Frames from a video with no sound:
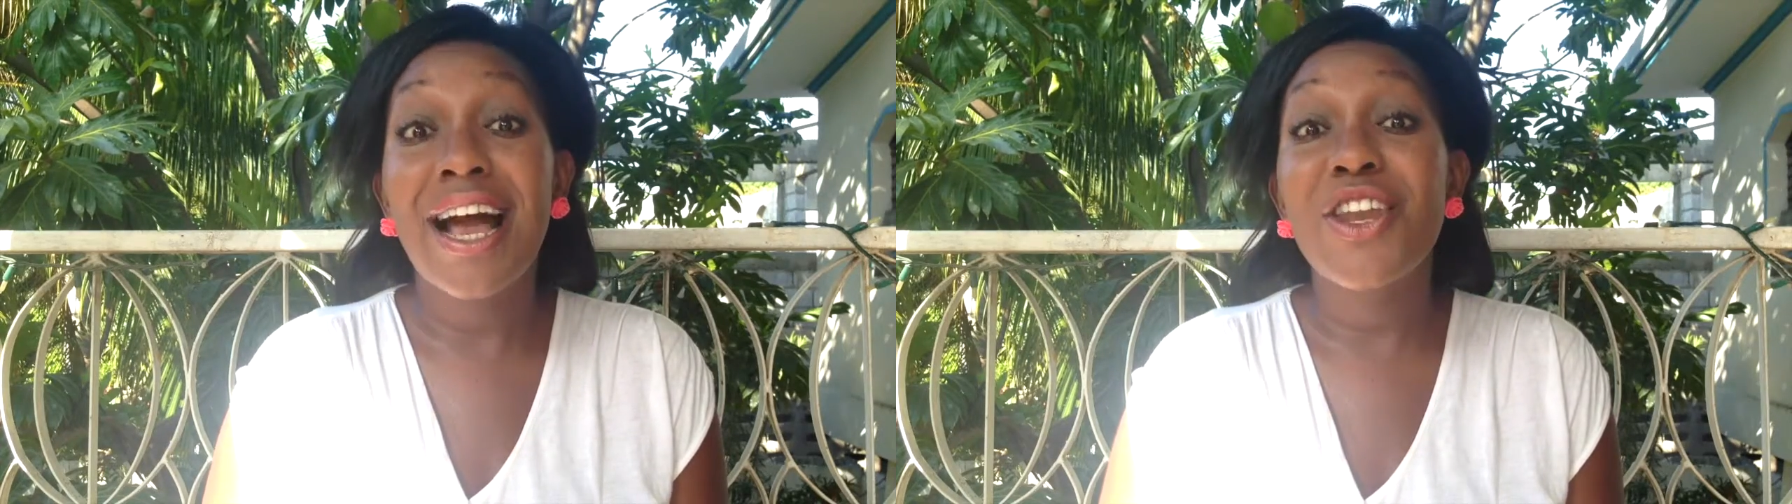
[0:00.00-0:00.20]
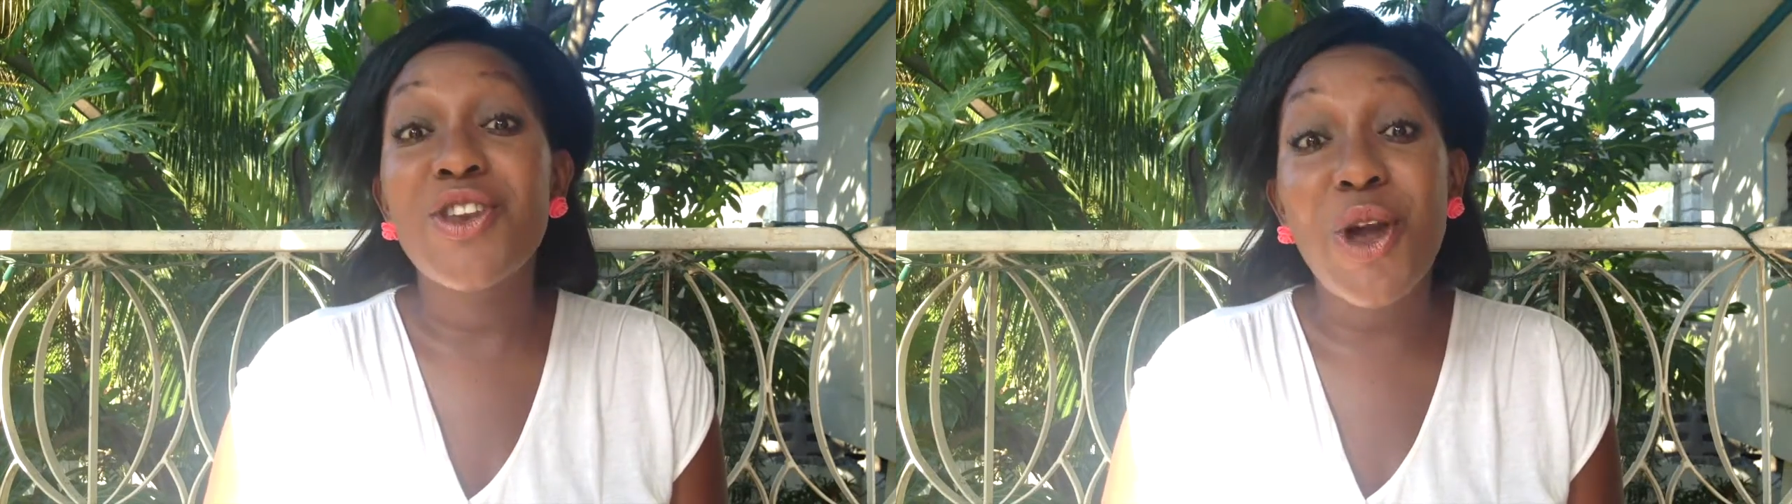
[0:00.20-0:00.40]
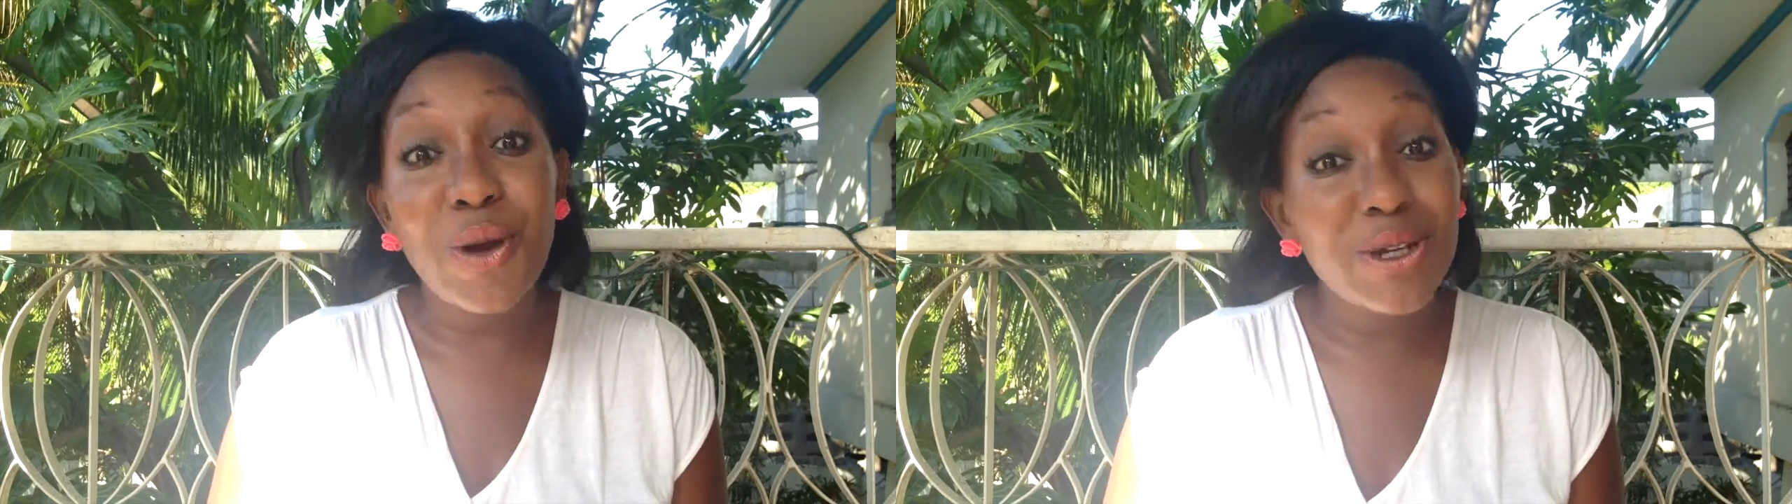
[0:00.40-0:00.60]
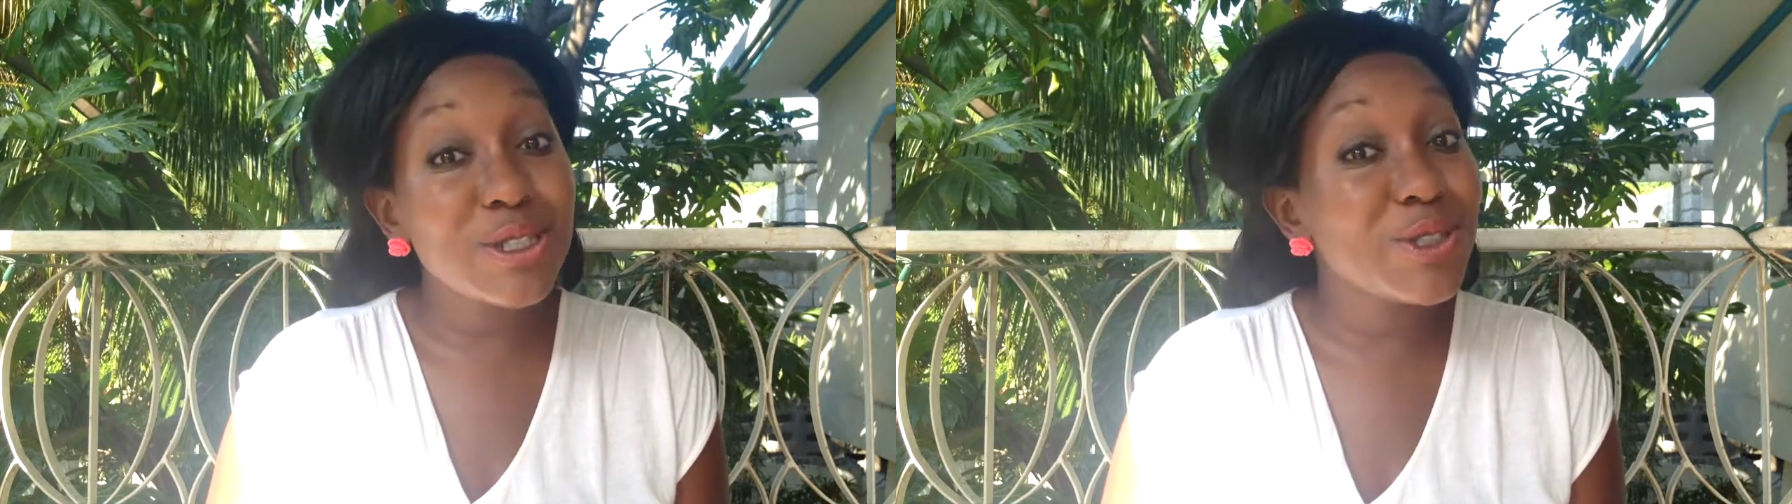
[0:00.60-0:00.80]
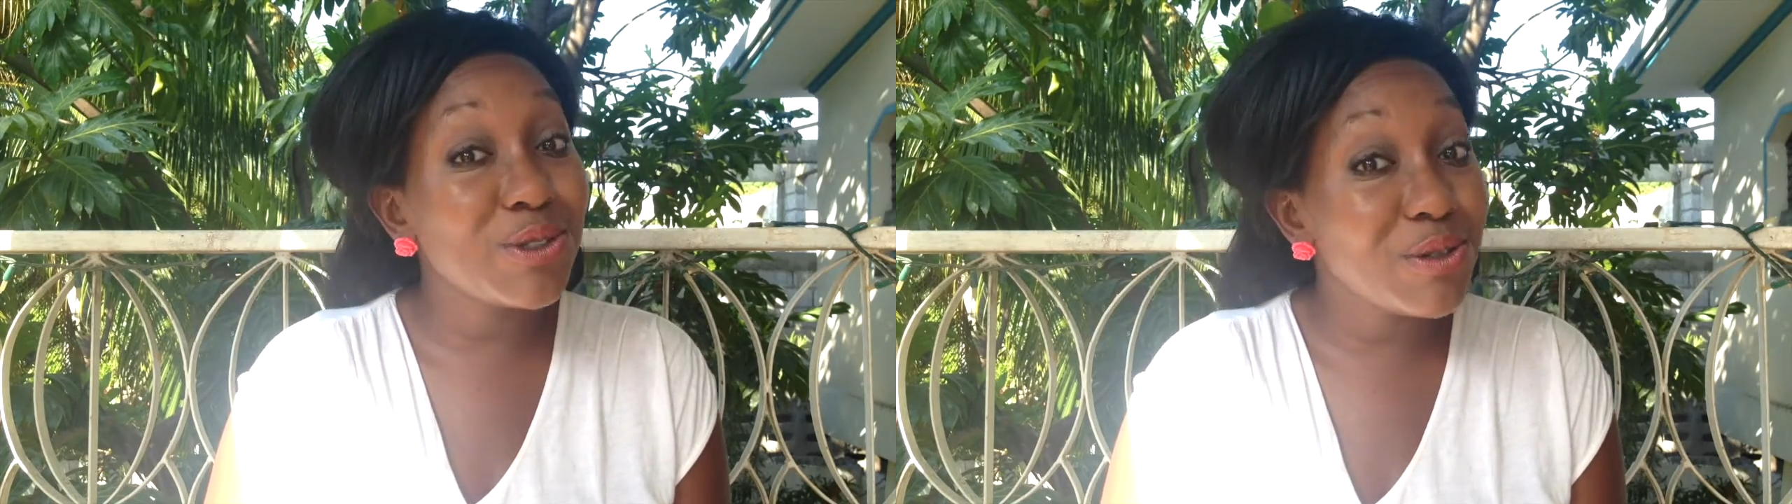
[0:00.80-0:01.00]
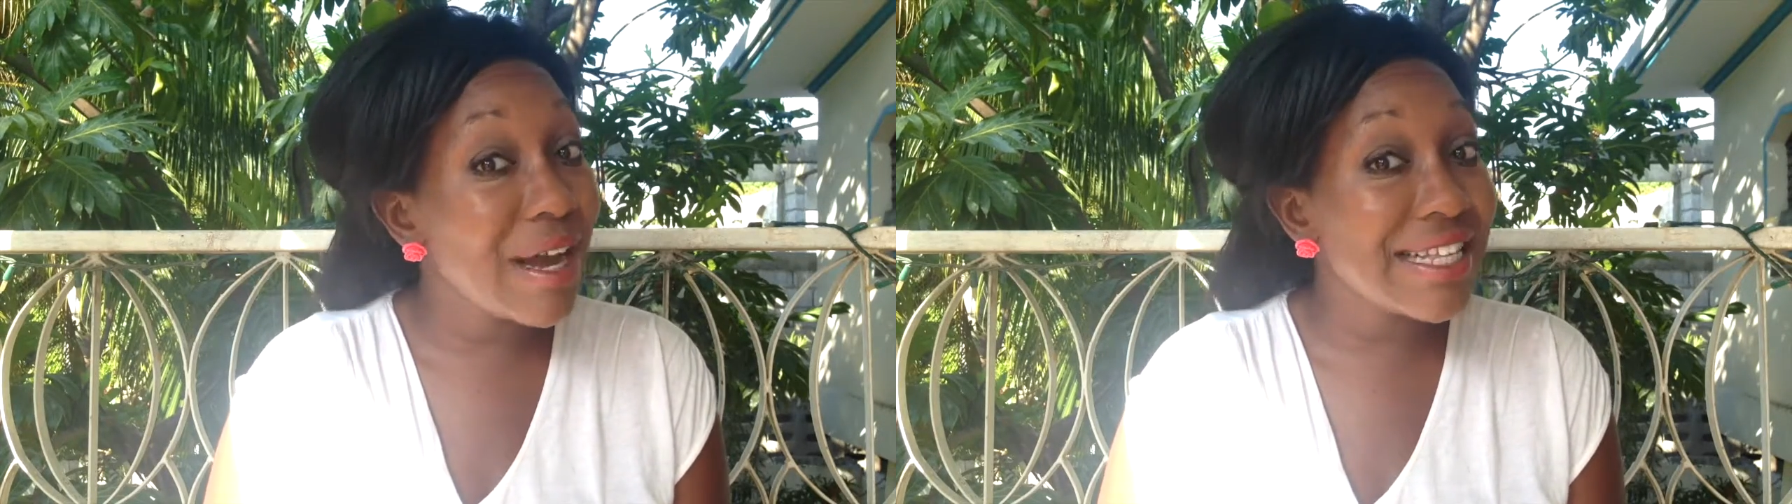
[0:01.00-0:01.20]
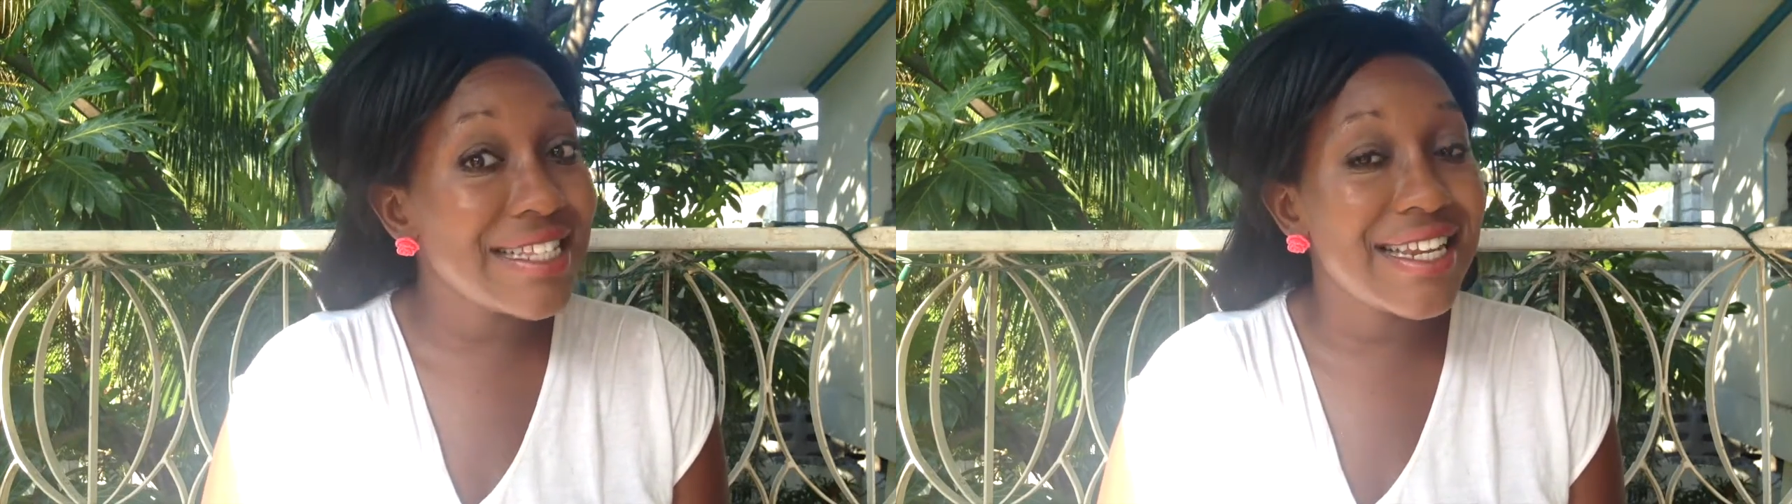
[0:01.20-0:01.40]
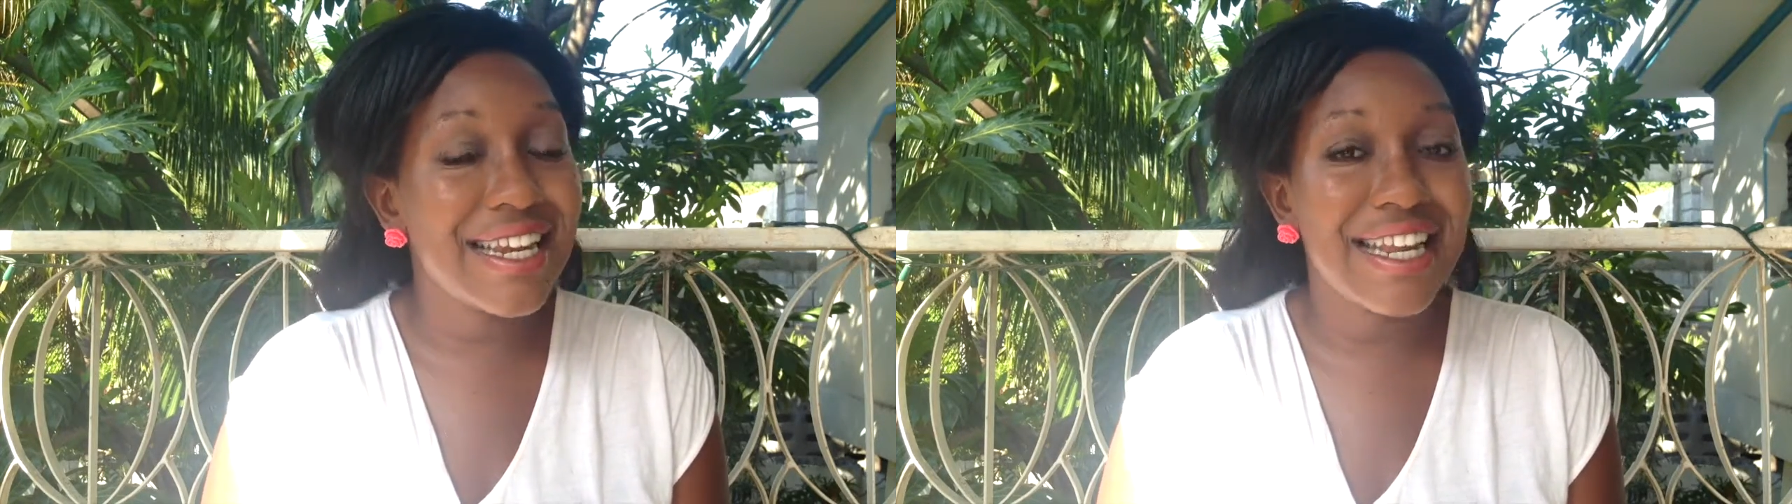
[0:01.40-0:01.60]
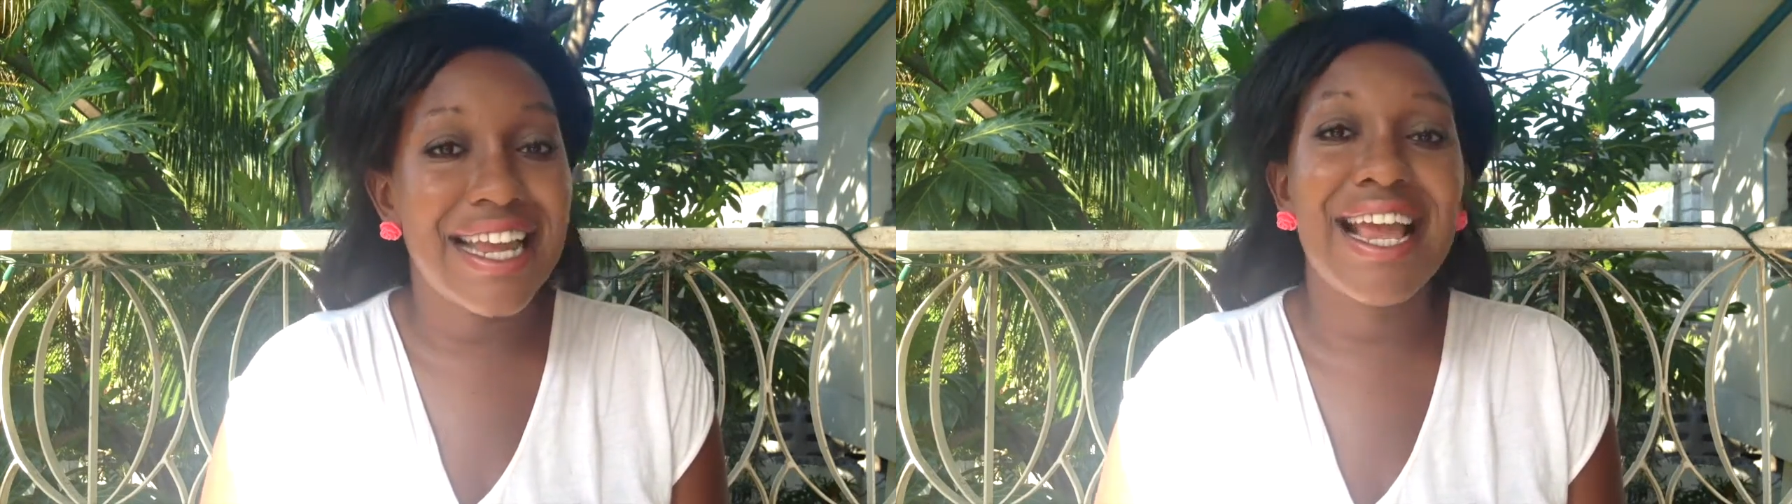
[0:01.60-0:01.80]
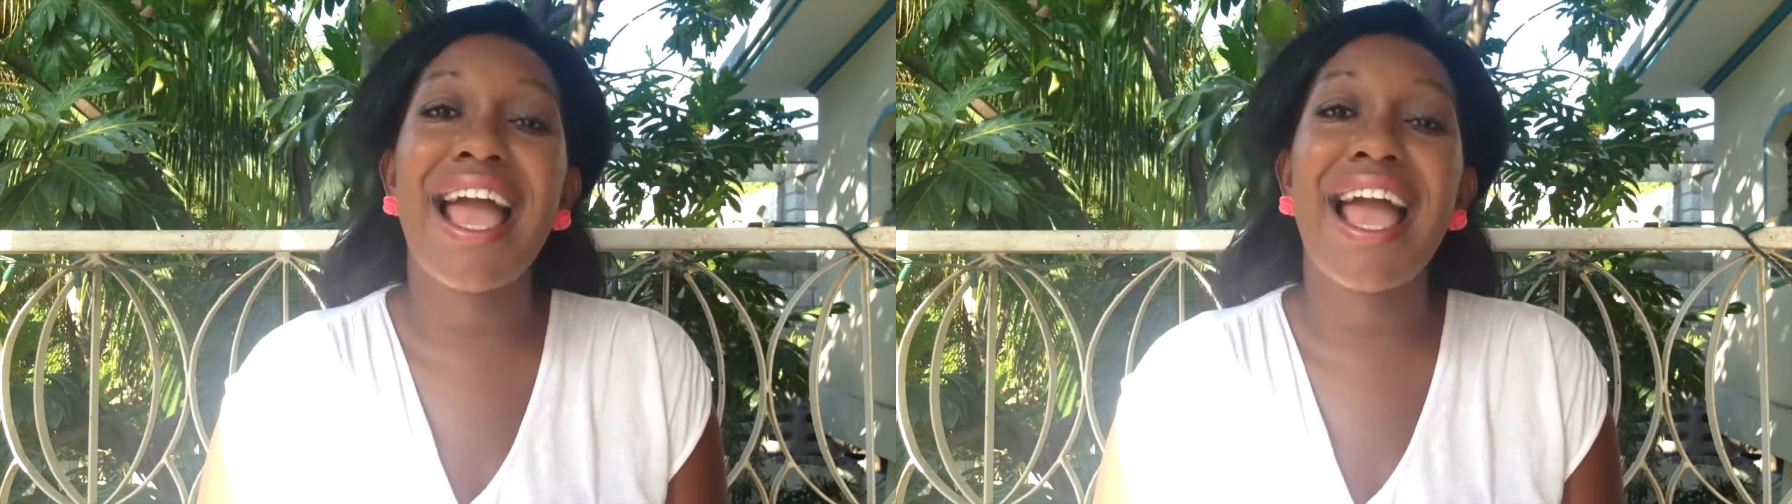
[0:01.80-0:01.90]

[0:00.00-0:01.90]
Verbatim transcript: Know Your True Identity,